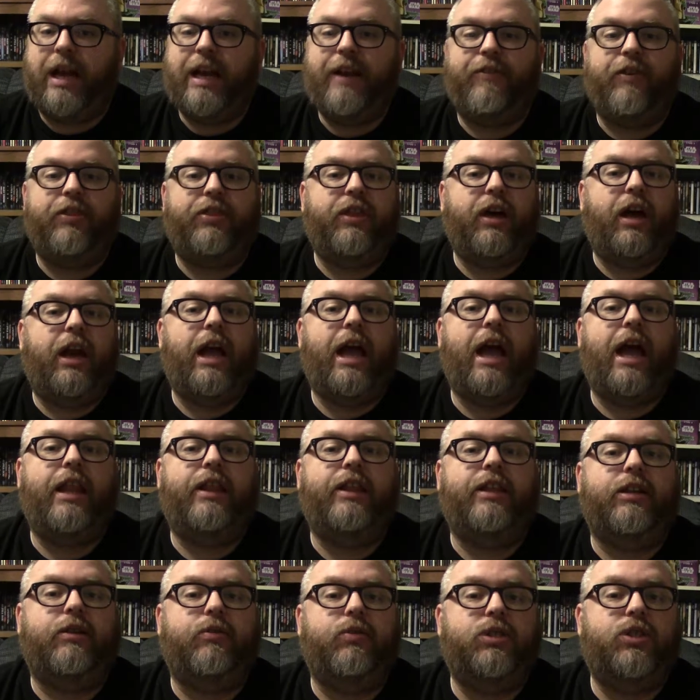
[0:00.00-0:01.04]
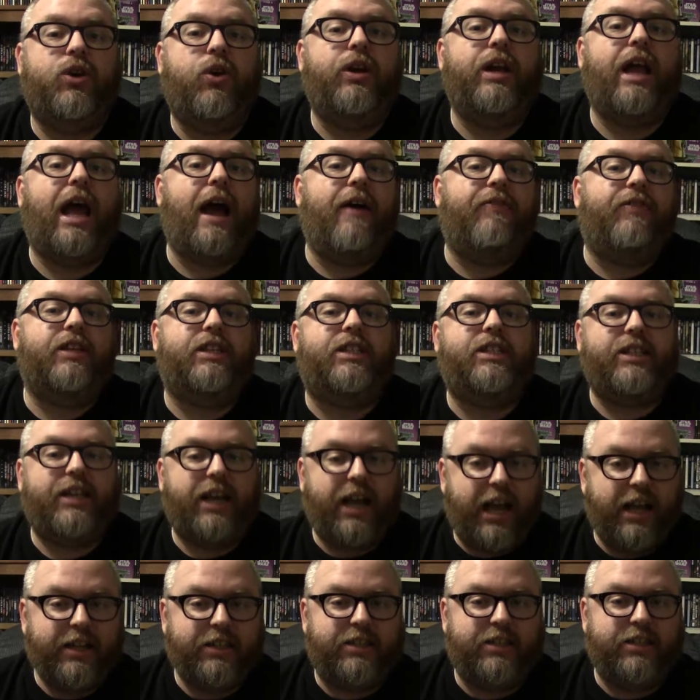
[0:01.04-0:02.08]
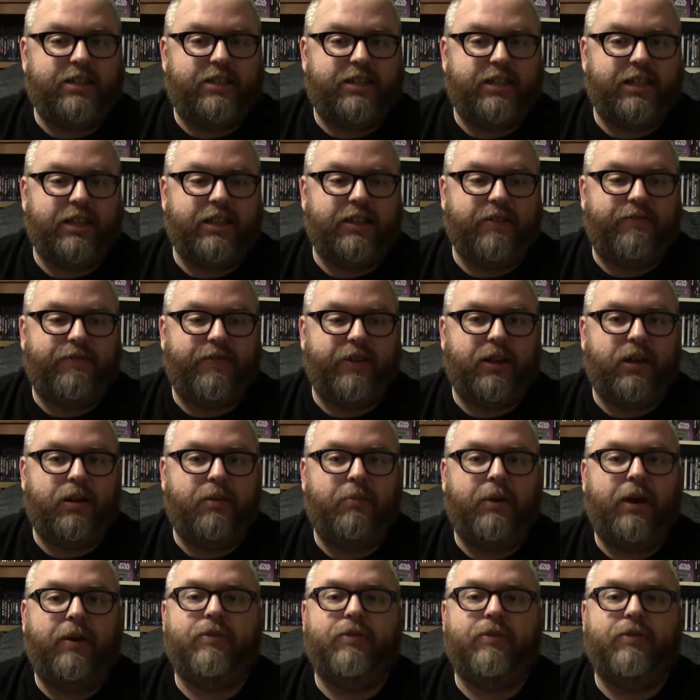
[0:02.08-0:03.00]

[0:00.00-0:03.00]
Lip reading: I never thought I had was going to have the chance to see the film.